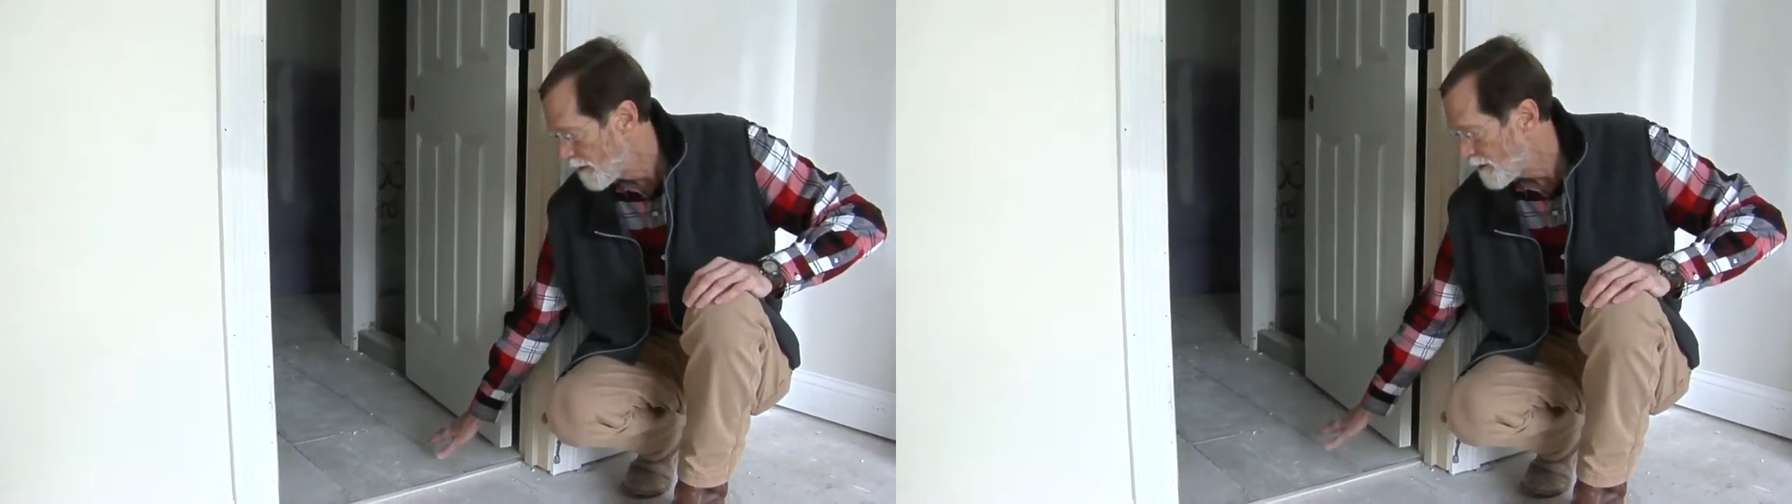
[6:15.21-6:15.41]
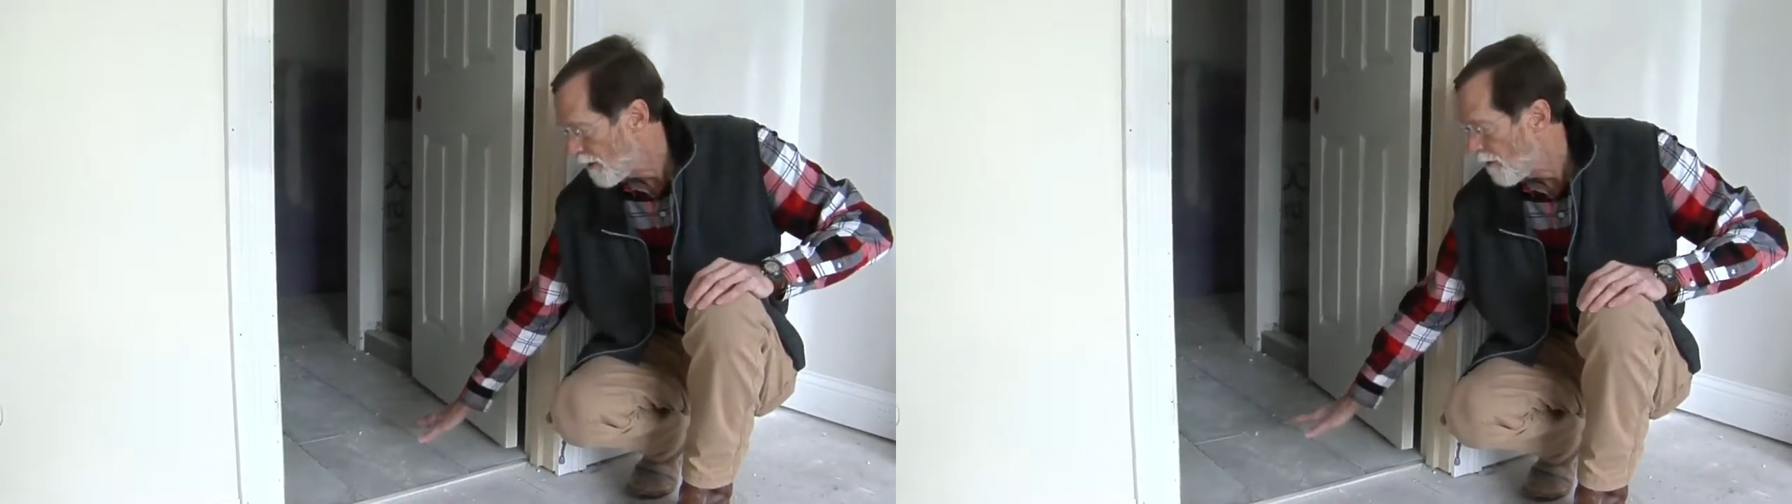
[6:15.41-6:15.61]

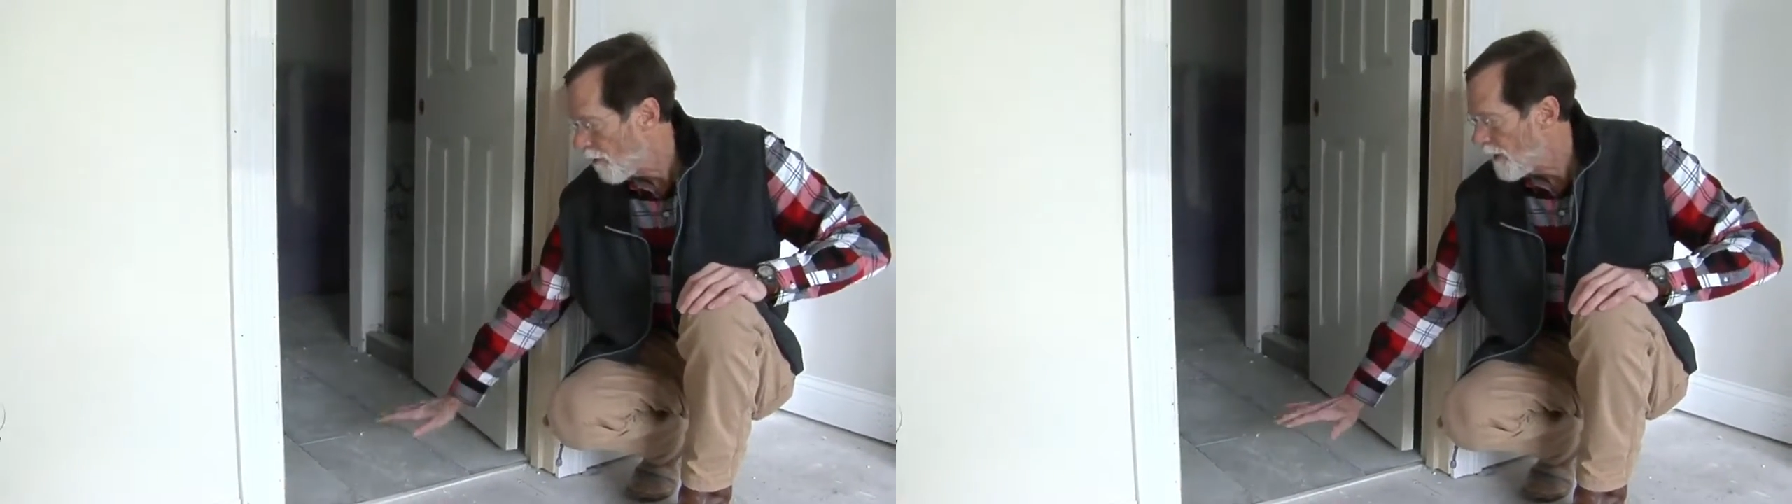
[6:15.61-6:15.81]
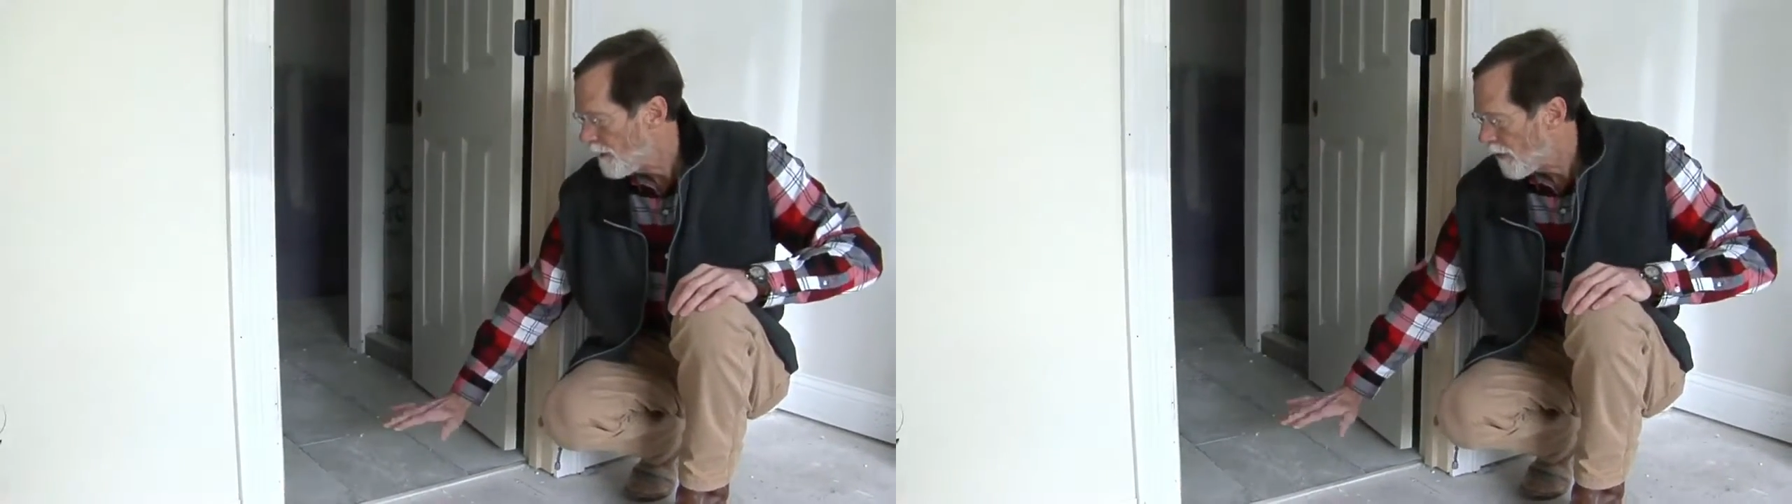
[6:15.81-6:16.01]

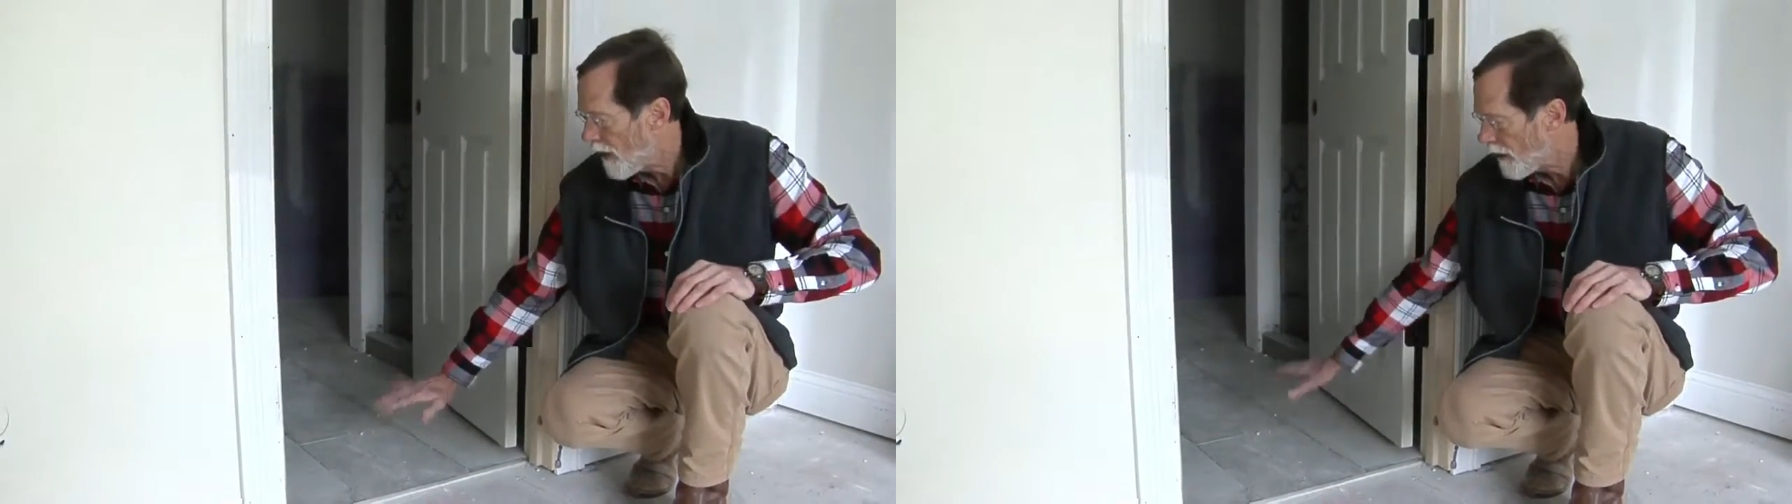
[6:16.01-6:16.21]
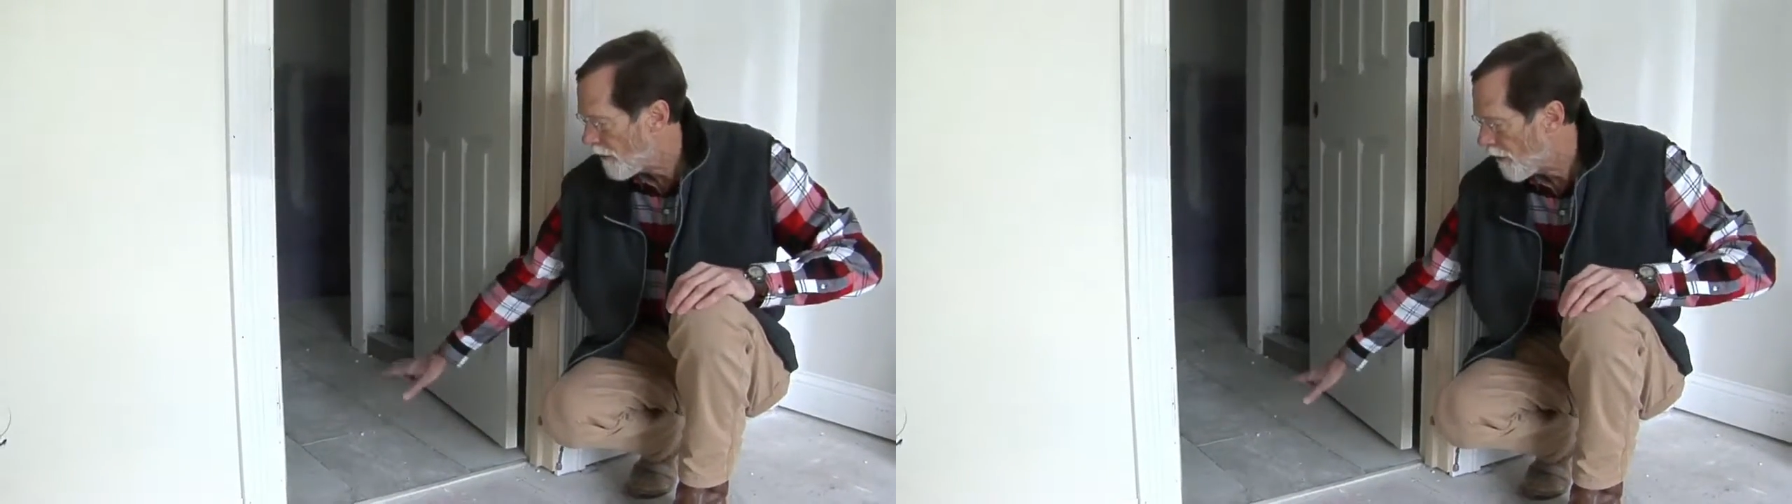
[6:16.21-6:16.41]
So we
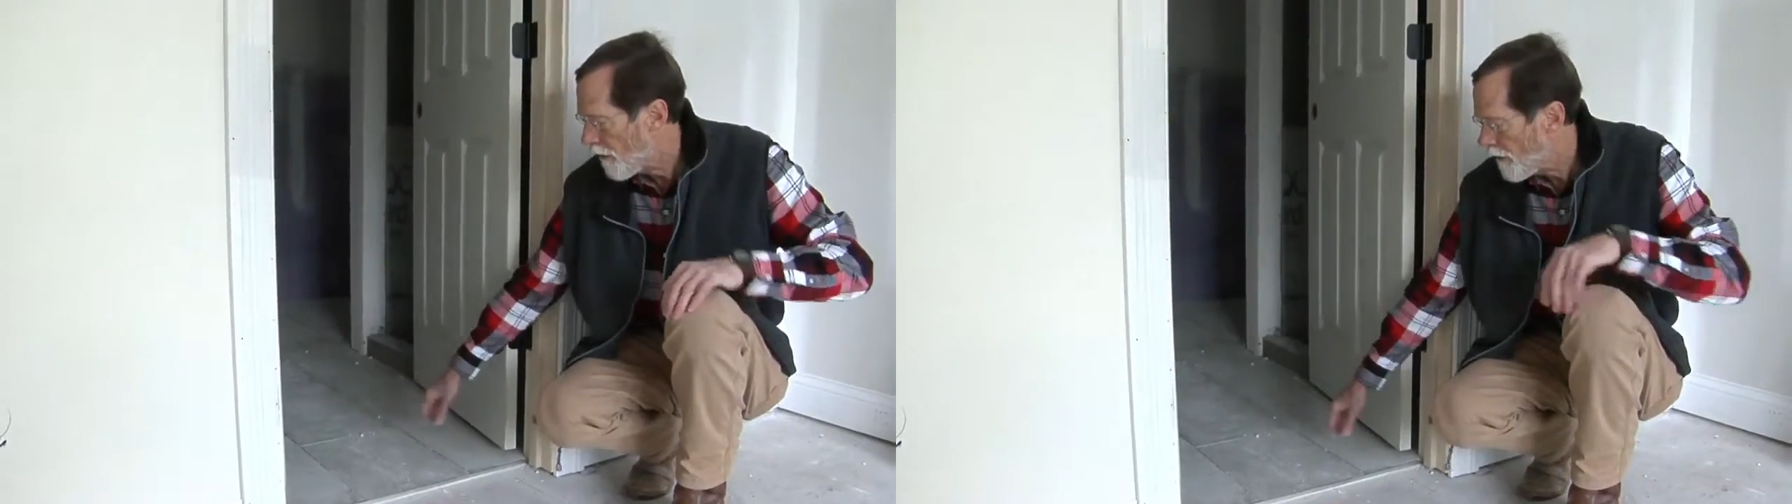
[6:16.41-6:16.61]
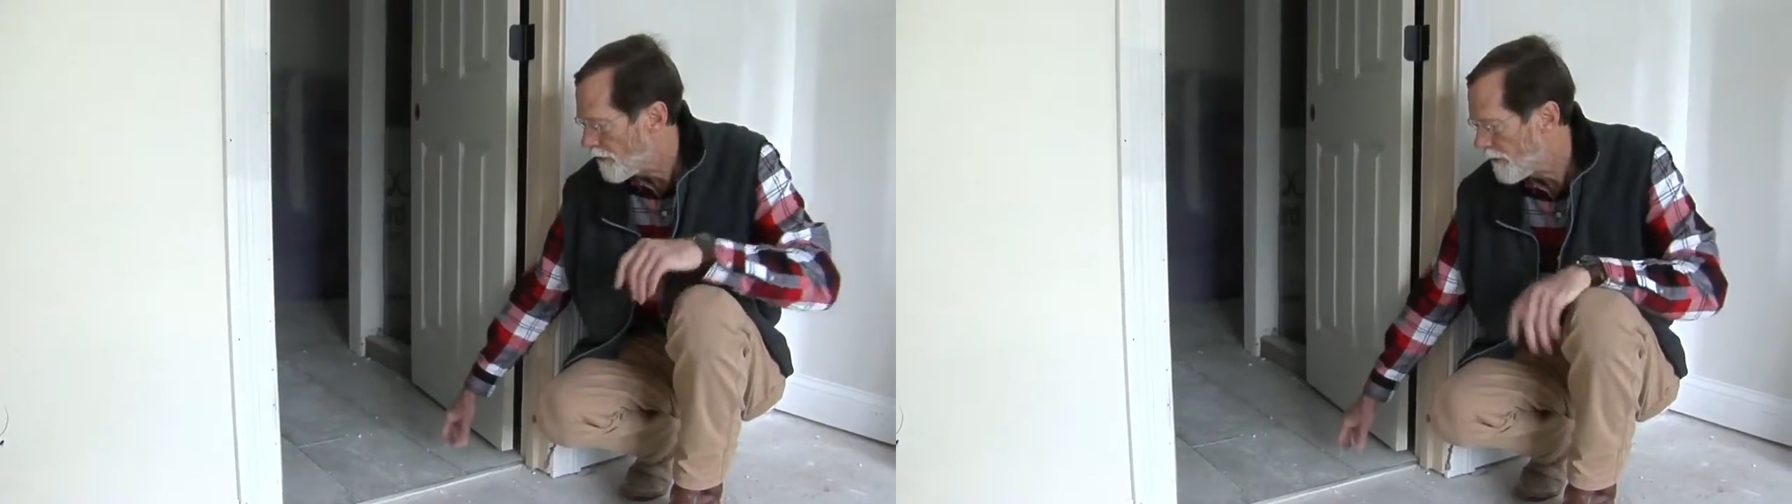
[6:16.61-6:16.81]
try to
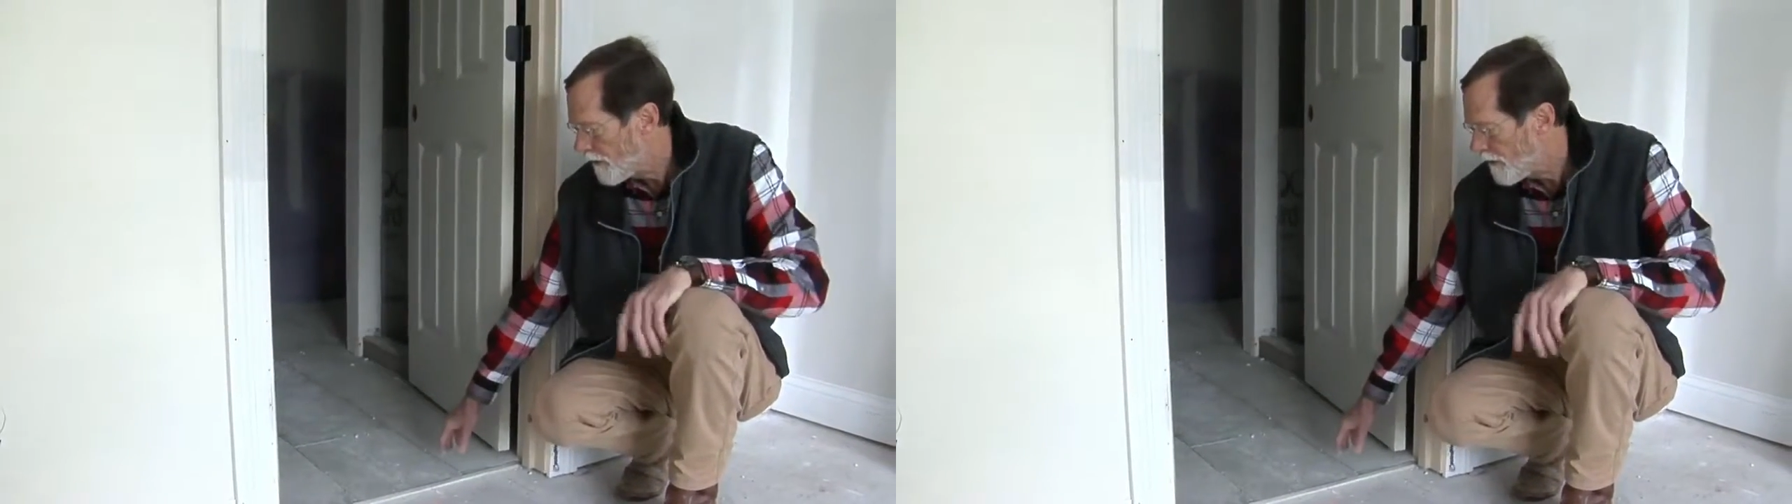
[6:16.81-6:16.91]
encourage